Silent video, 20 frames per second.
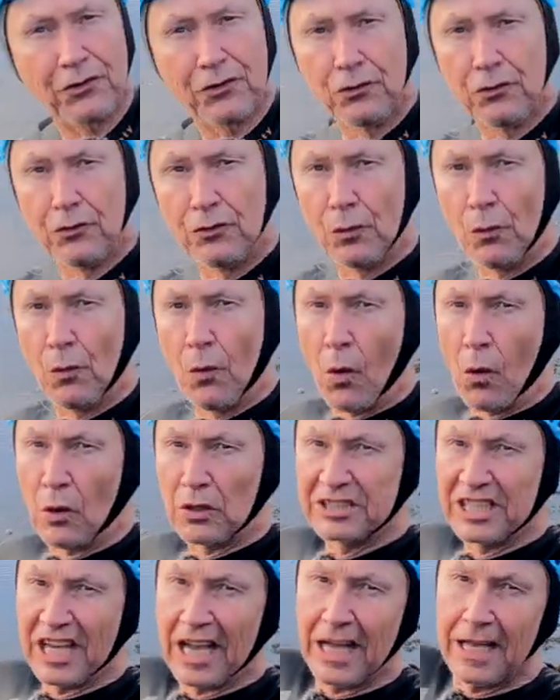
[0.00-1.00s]
through the
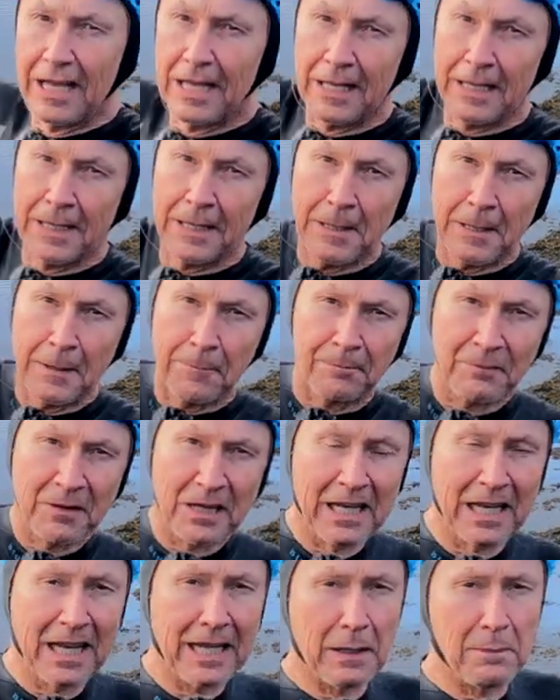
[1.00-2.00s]
water
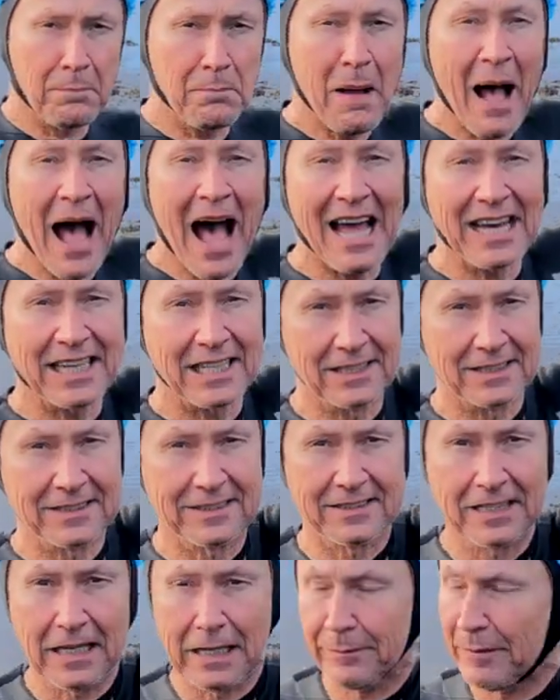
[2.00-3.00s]
like a paddle
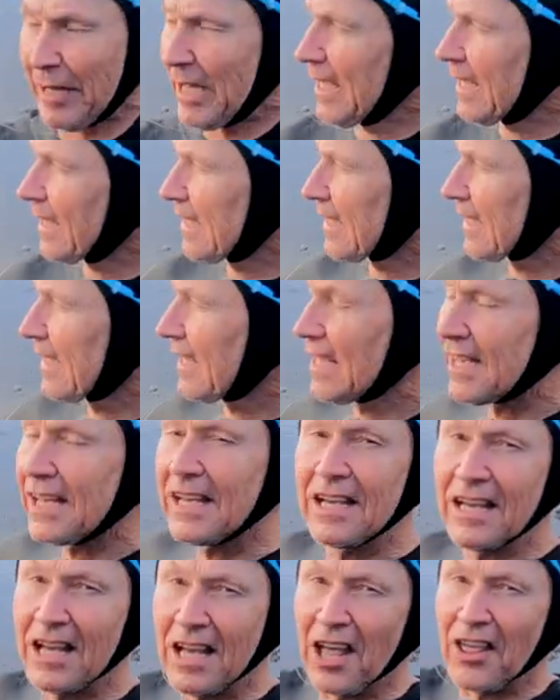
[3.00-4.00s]
steamer
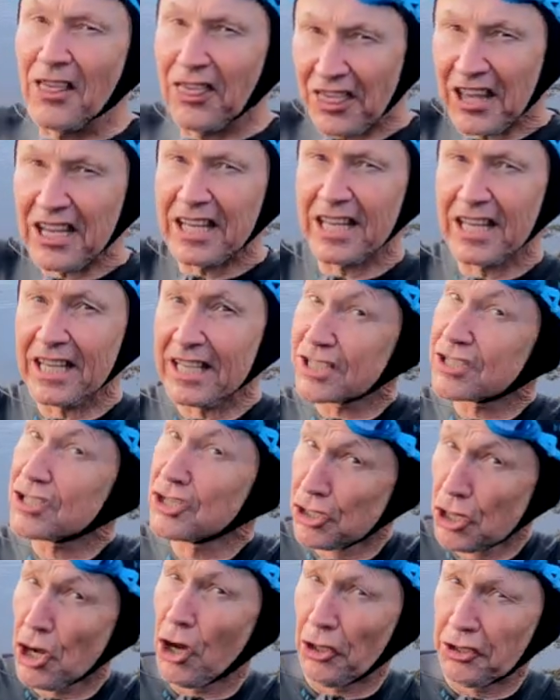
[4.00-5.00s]
thicker
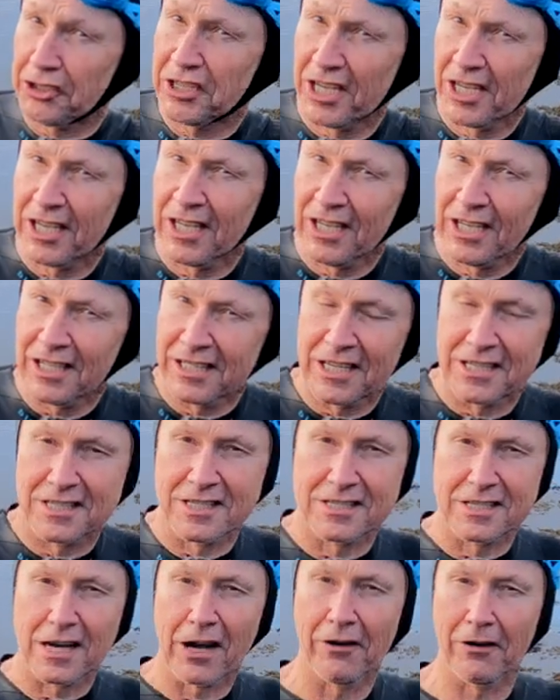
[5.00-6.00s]
is not
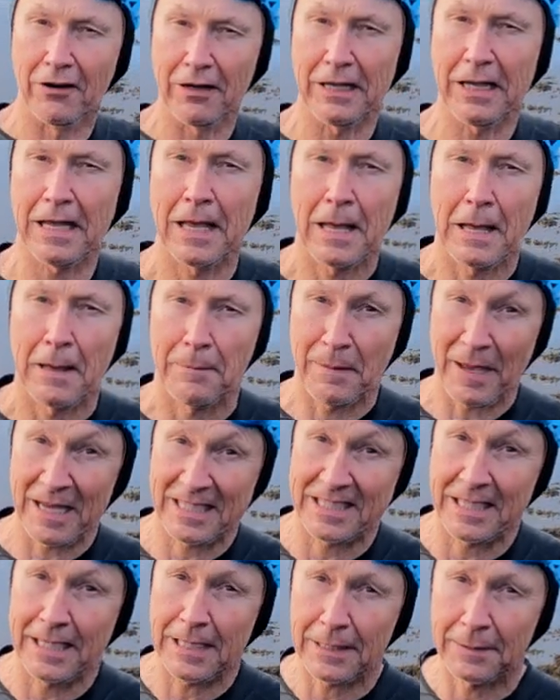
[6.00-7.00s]
necessarily
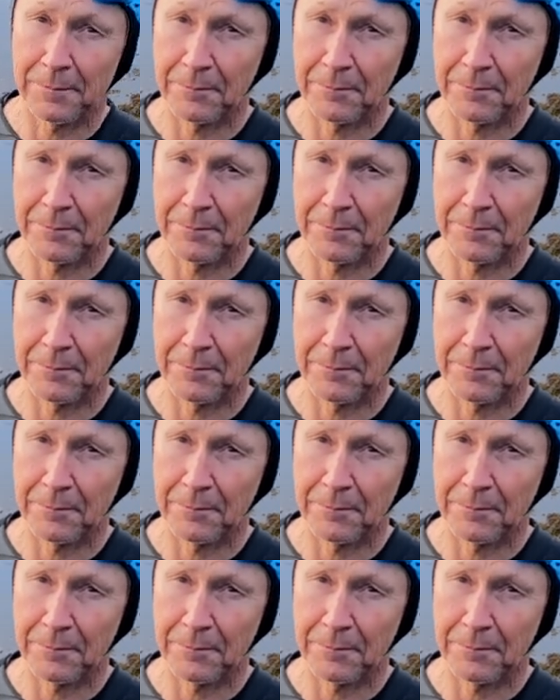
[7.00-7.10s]
better.